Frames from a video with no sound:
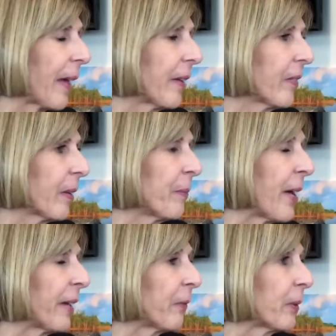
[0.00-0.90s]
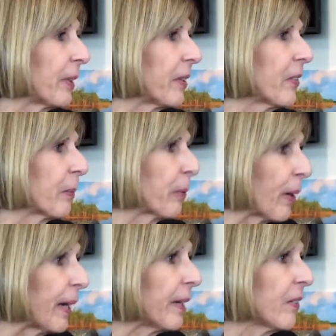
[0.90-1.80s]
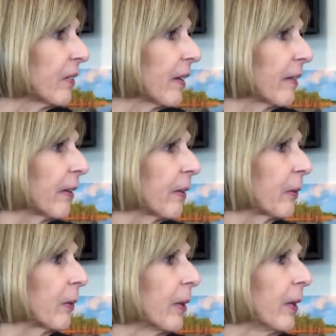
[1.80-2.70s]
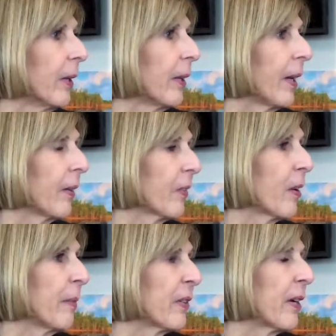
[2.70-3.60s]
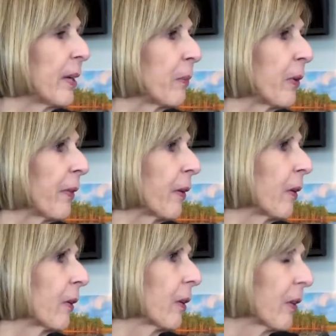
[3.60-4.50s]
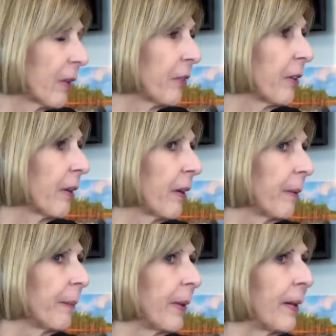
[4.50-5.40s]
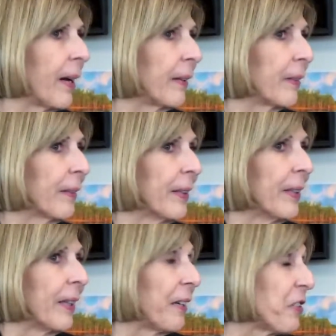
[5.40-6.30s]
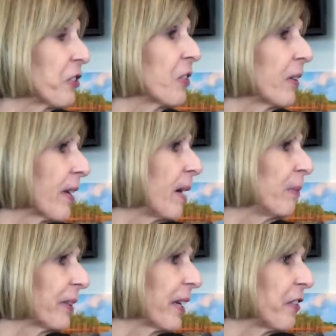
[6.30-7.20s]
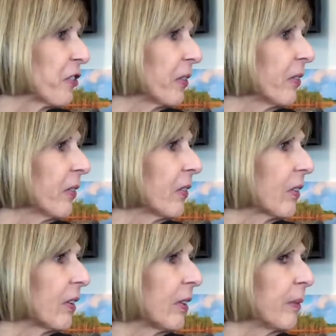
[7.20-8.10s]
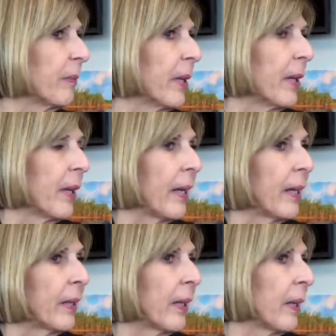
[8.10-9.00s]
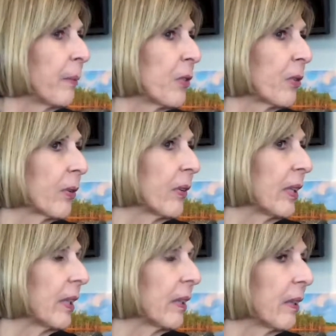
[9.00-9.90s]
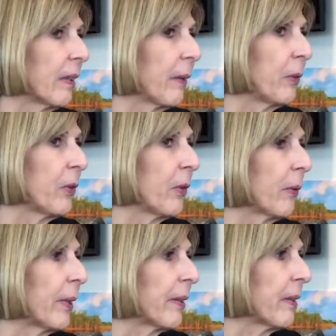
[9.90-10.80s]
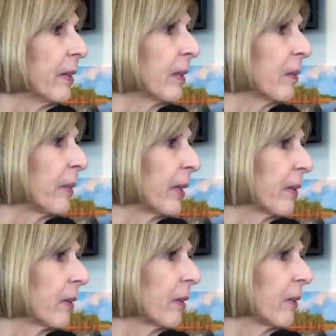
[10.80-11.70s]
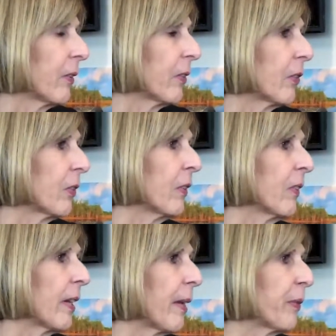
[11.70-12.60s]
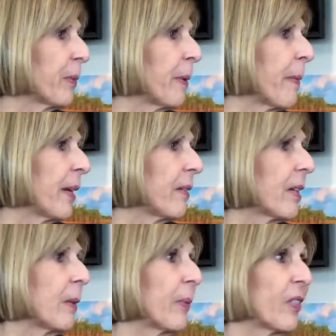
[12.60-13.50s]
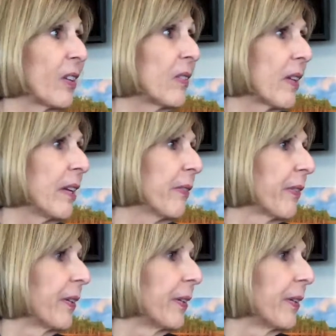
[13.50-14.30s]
guess I'm not really surprised that there has come a time where there are additional complications, and I'm sure that they will do the right thing and make the decisions that have to be made to keep us all safe.